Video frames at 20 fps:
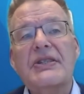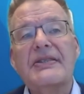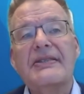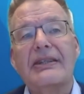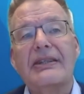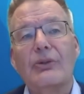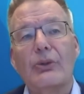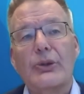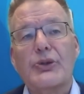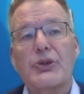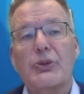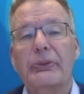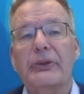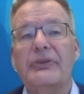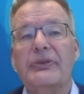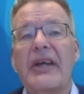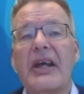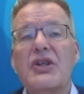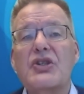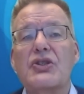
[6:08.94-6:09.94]
and also
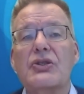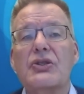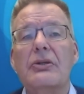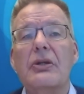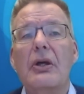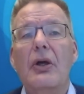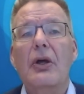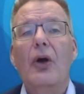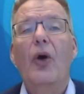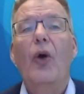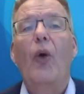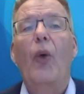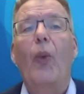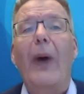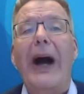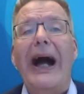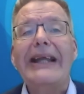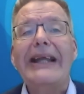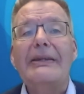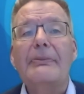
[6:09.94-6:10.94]
protection,
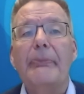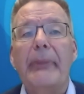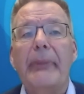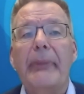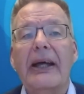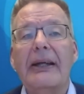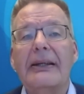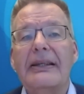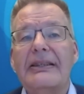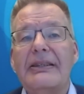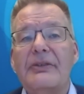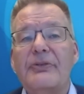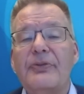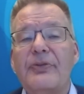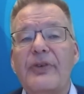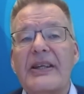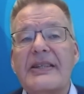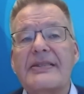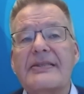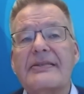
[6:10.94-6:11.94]
while in parallel
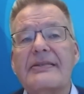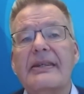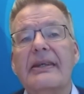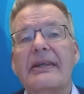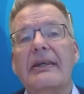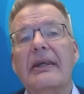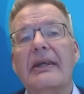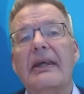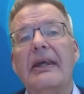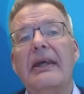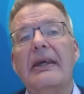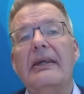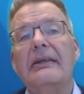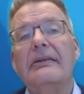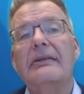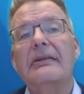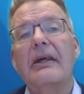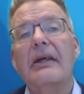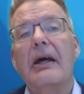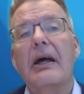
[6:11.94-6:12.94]
investing
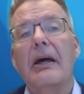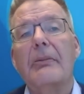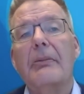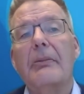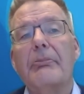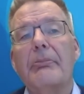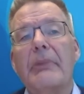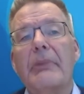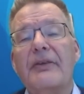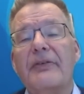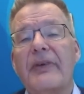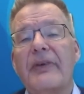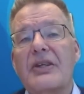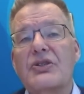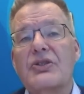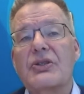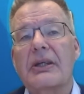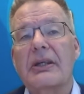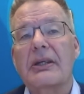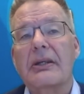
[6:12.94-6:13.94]
in
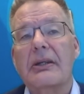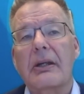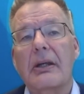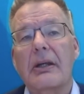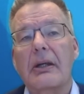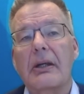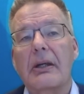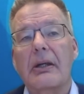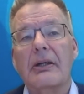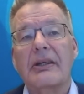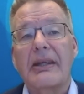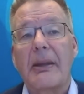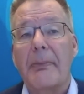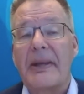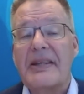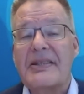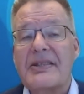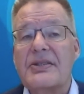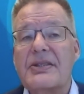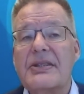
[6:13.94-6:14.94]
manufacturing
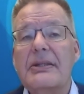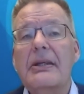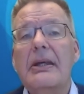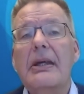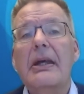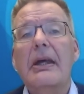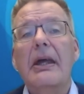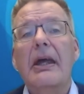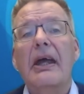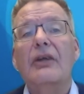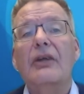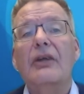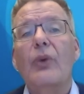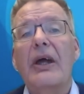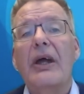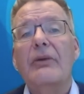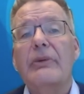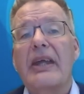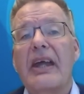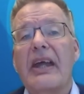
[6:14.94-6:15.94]
capacity, and
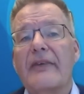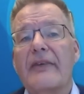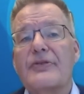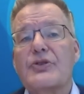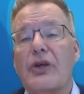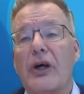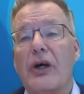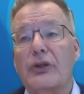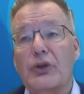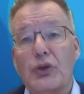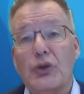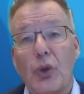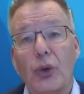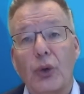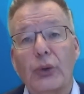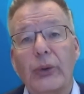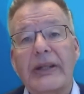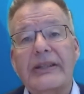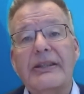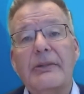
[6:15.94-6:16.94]
where we have started
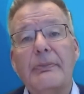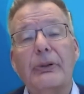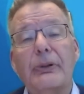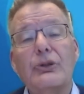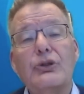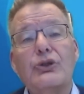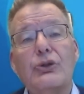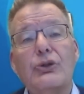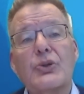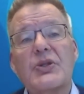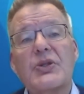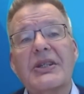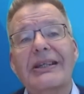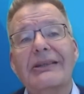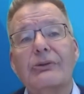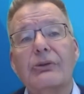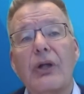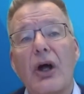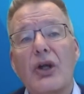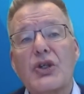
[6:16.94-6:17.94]
already producing
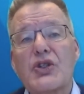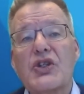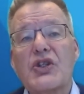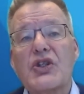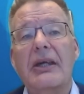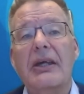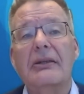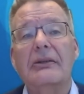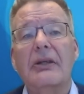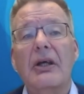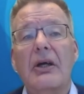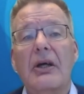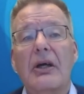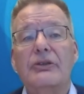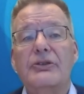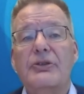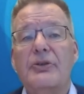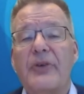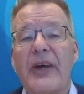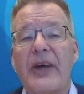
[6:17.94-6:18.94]
at large scale
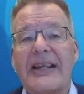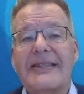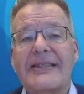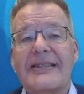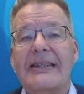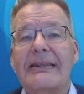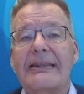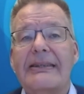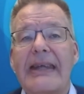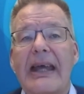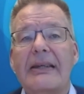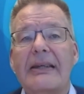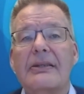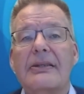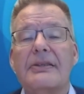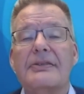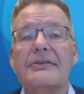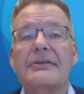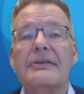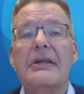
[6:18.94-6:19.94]
the vaccine
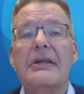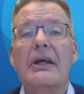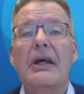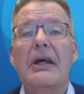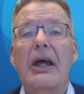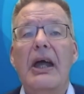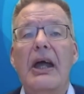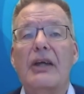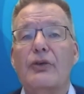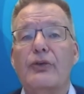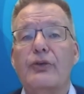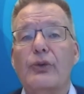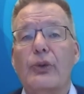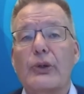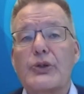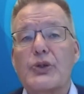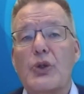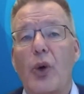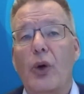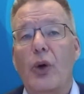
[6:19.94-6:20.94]
candidate. And of
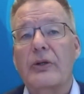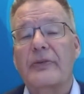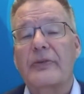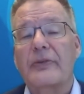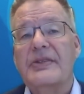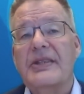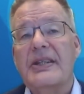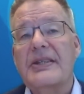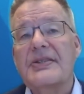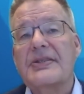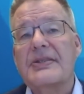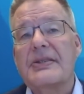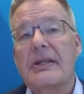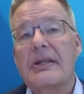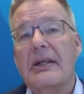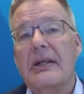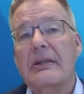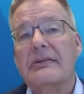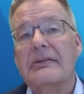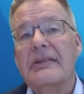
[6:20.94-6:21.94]
course, all of this
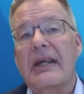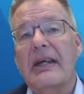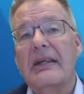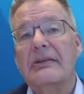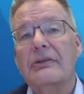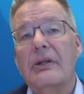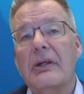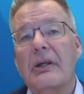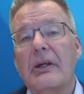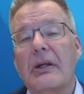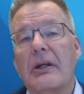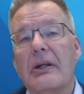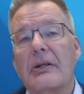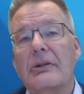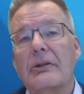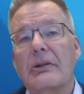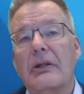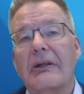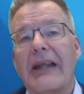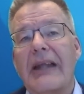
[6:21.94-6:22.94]
then
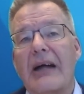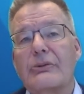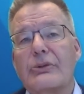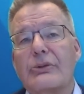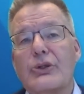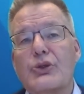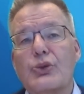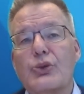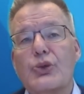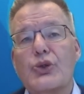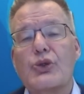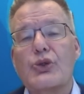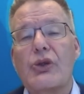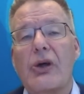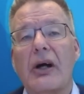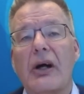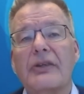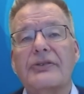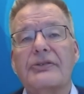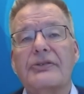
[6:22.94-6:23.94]
allowed us to
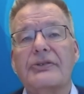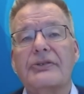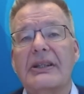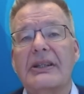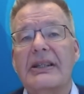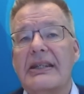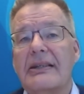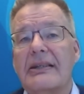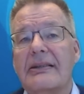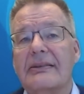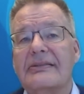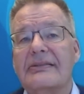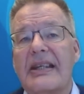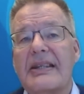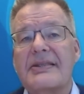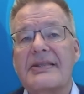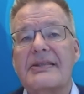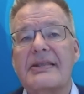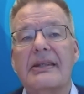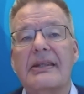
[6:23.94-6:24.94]
start the clinical
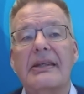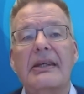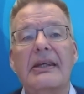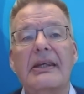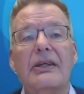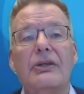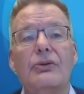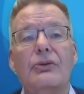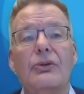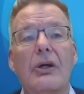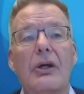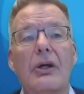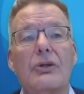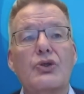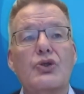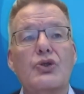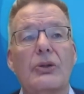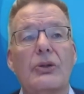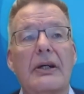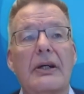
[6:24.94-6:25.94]
testing in
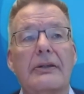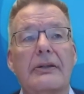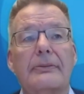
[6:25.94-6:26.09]
July.